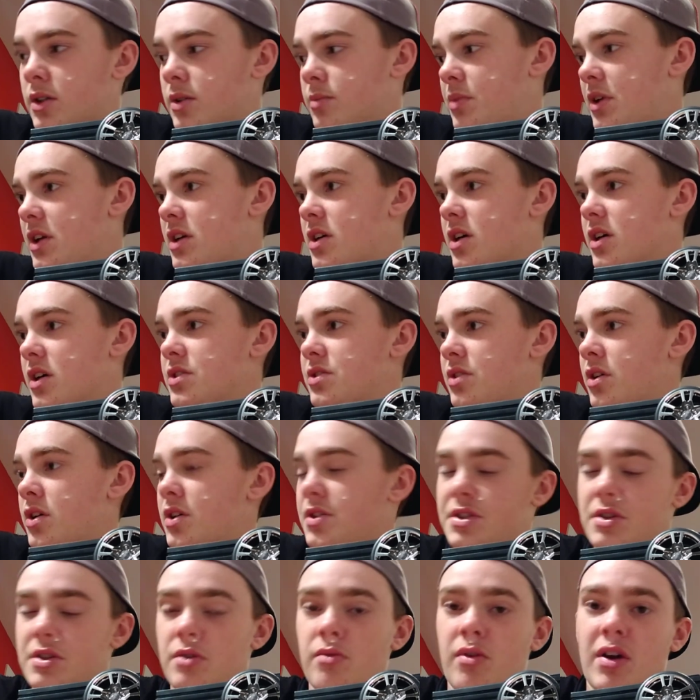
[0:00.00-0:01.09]
Because
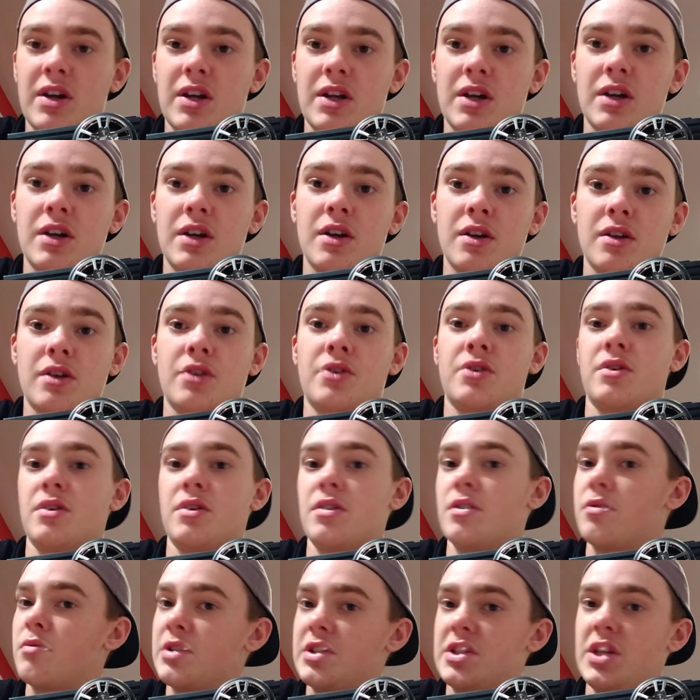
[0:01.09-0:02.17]
also I need
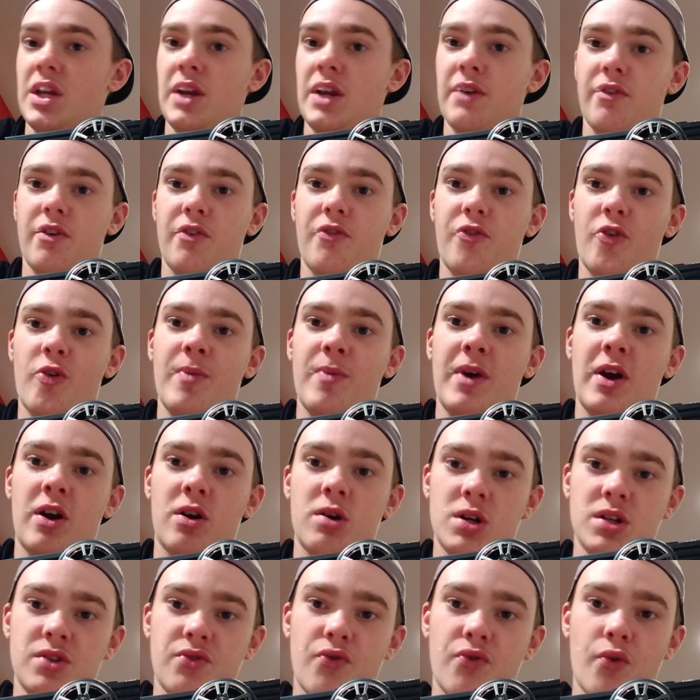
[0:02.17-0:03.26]
another receiver for my
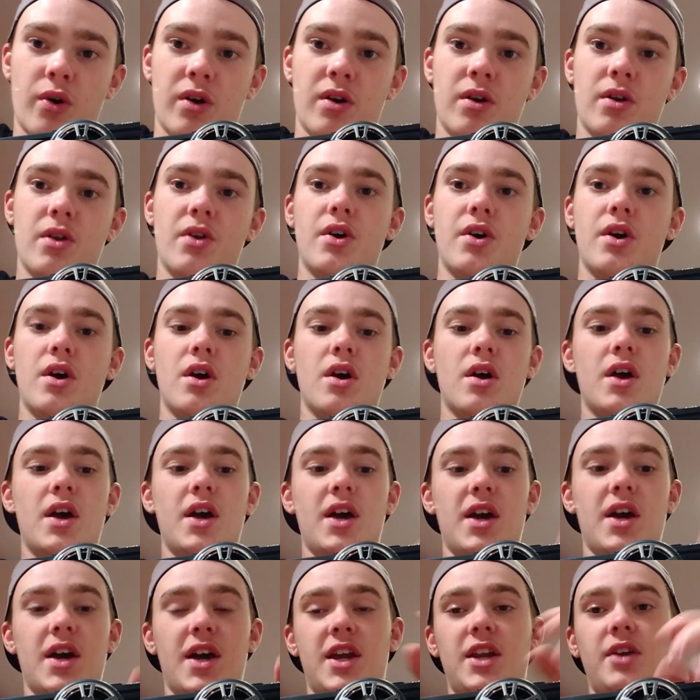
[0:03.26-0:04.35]
RS4.
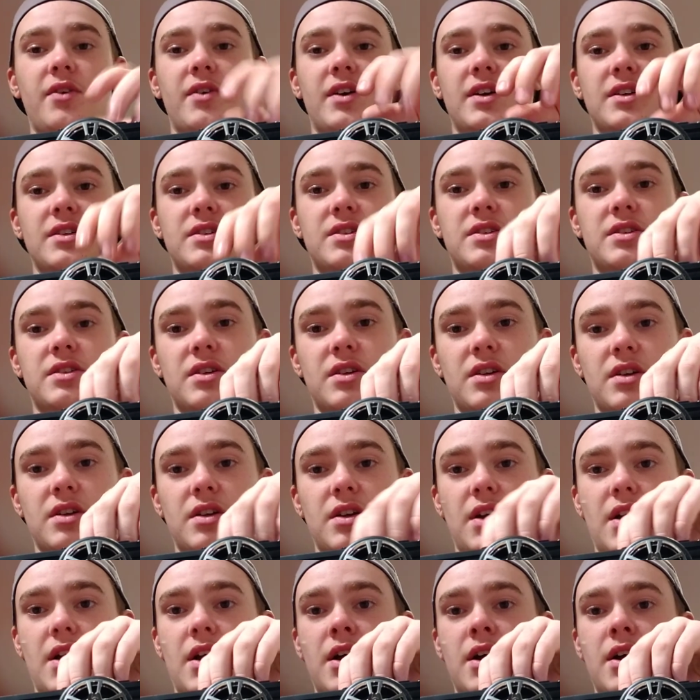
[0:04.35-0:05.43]
Anyways,
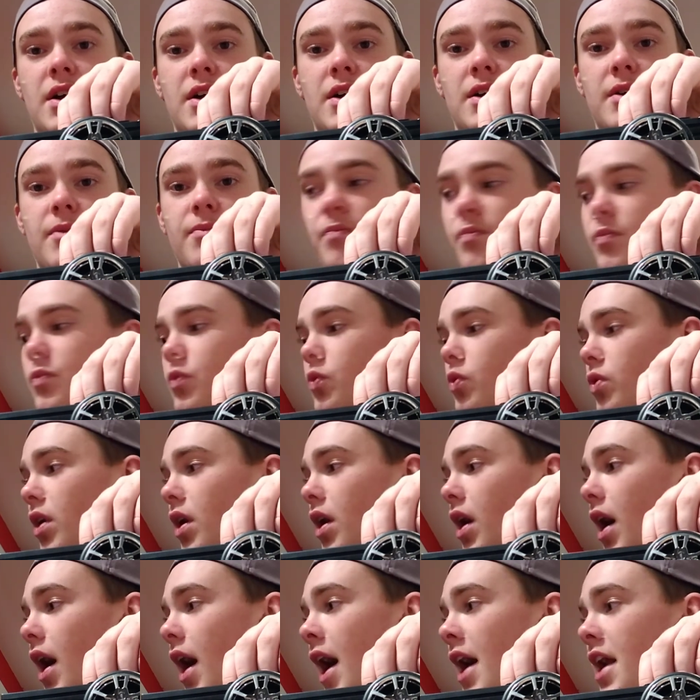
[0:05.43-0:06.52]

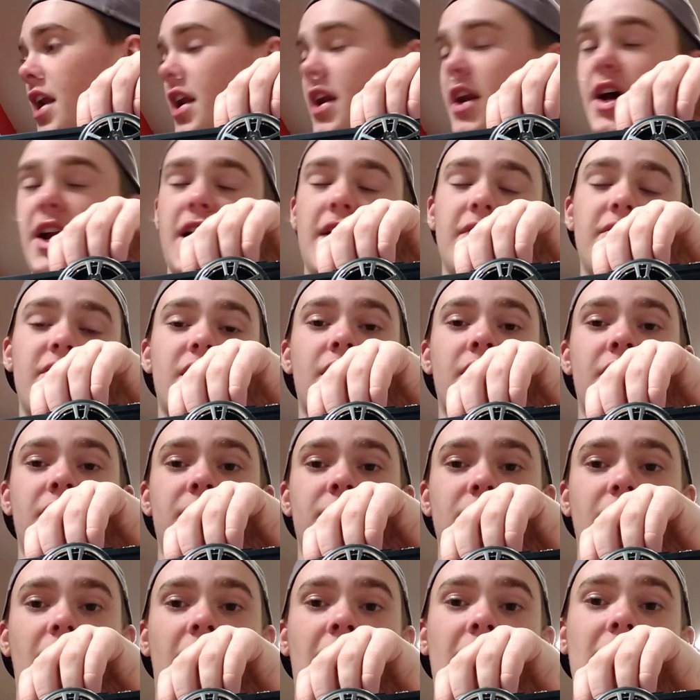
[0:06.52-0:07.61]
I did not have that
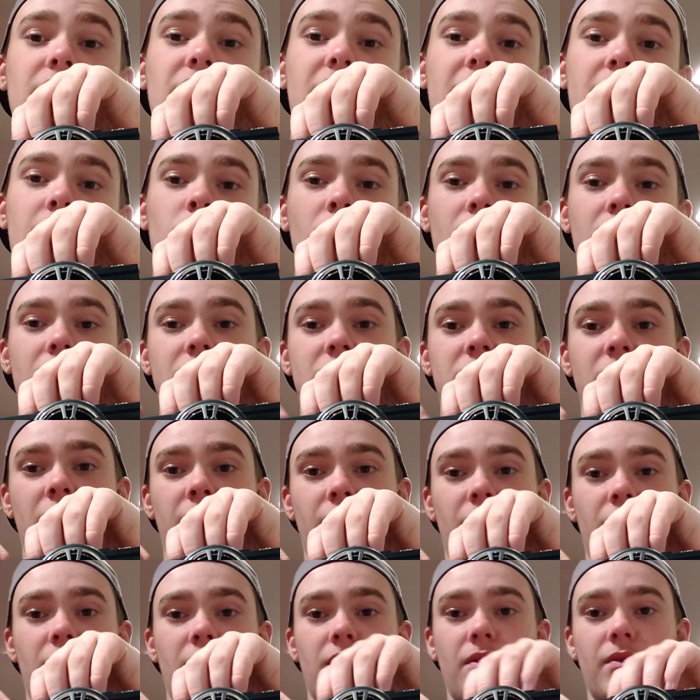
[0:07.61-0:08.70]
other. I only had one
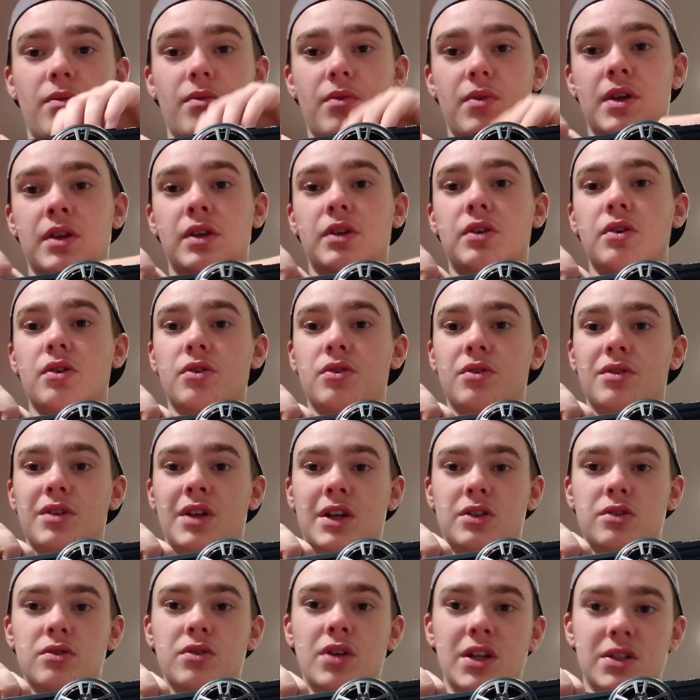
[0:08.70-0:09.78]
receiver until
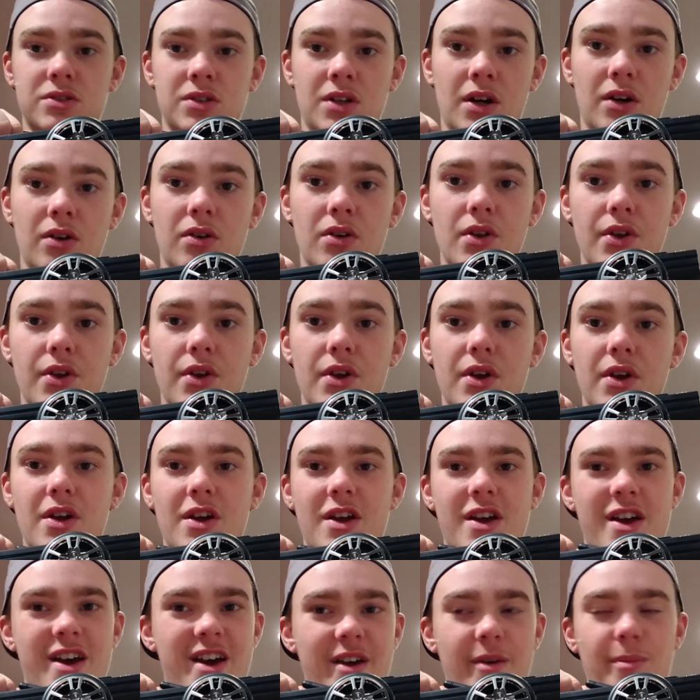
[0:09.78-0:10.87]
like 2 days ago.
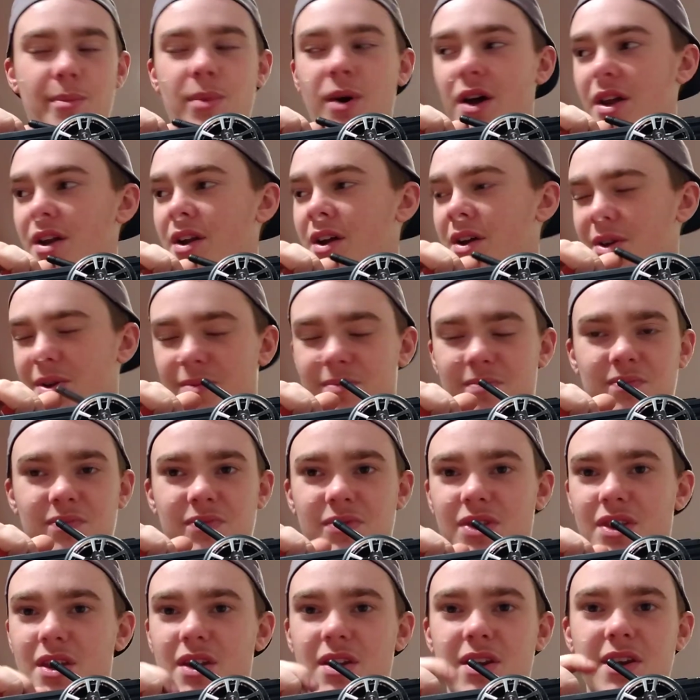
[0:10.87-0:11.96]
But
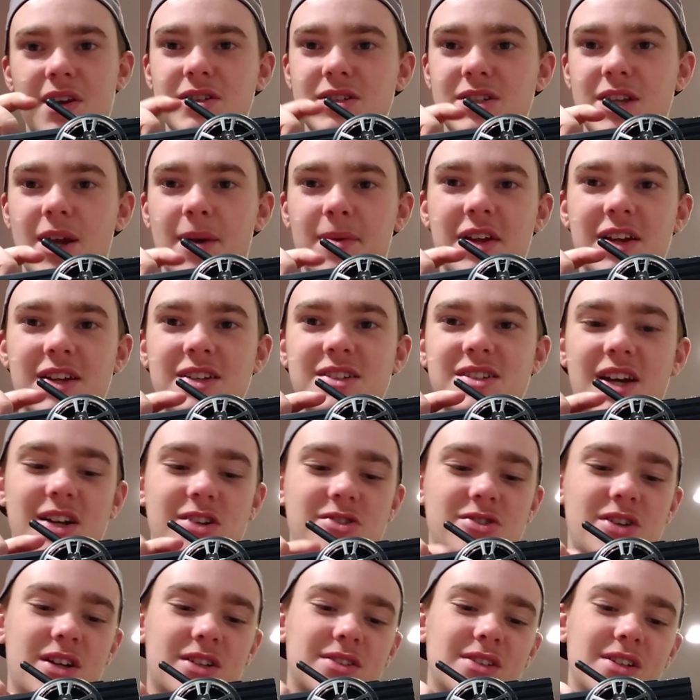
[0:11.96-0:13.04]
stop getting
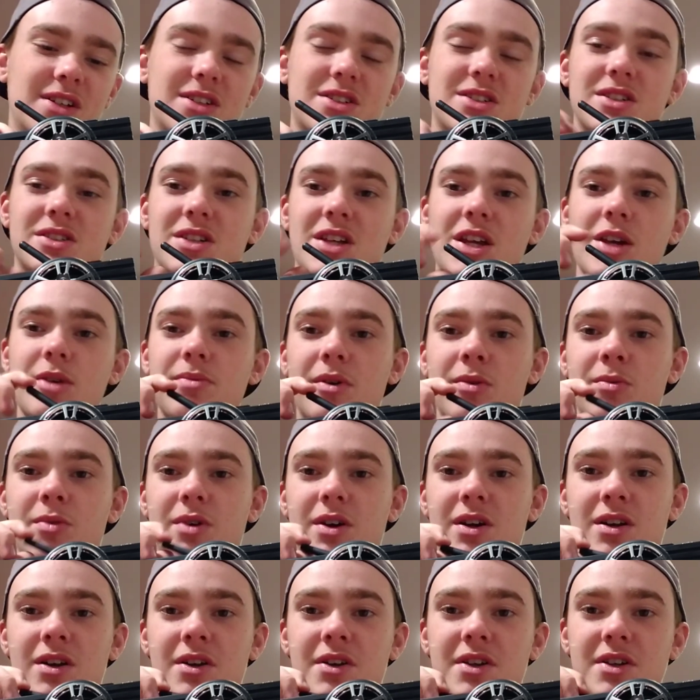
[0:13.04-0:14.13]
sidetracked. Let's just keep on
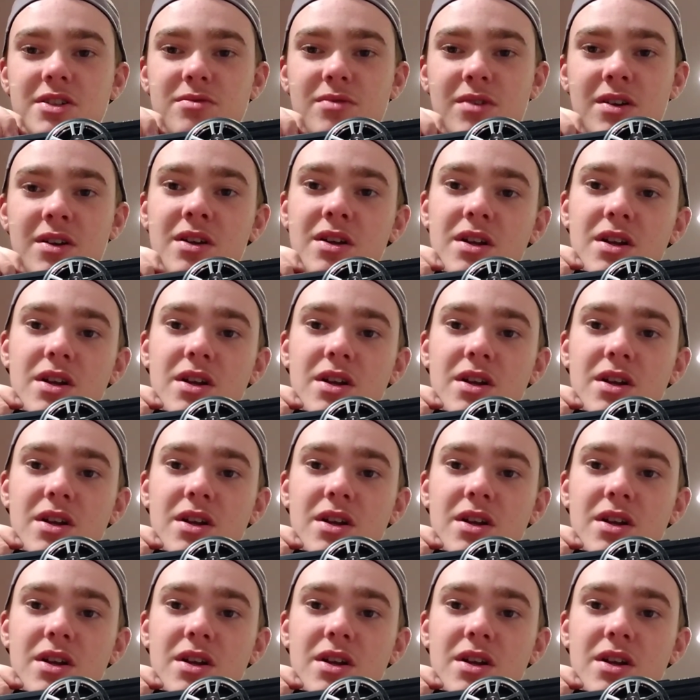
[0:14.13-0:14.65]
working on this one.